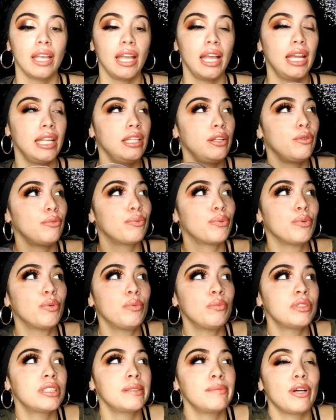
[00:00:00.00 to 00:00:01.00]
and the
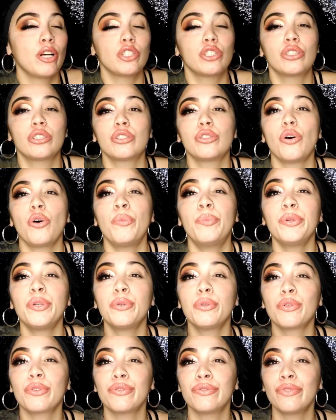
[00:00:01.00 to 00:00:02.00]
room smells so
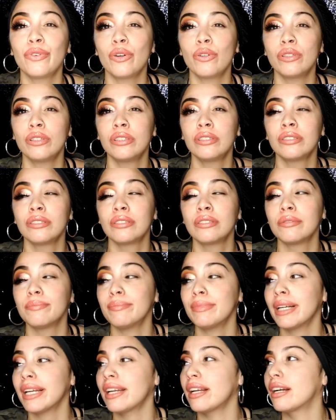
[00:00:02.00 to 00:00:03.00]
beautiful. Oh
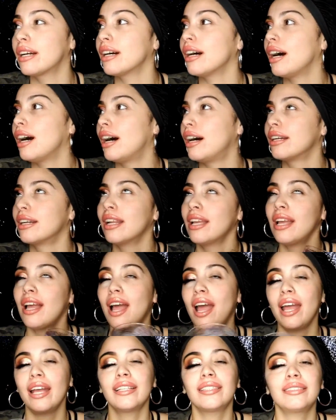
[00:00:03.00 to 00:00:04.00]
my god,
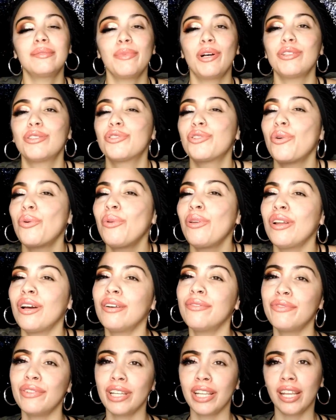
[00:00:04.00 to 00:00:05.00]
it smells so
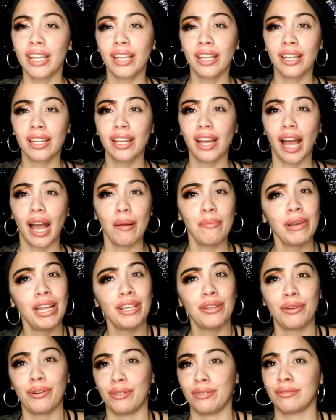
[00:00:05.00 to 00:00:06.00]
lovely. I'm
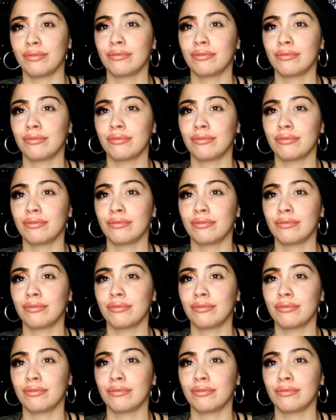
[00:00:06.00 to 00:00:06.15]
like, yo,